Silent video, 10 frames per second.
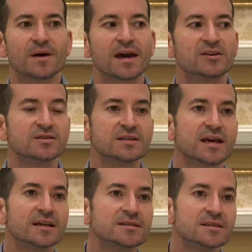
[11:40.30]
hedges
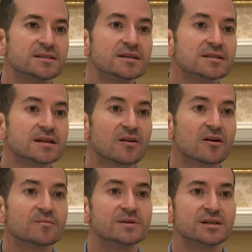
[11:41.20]
against existing
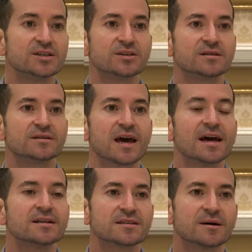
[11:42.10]
long positions
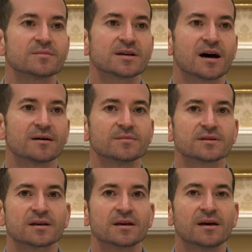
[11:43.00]
and sometimes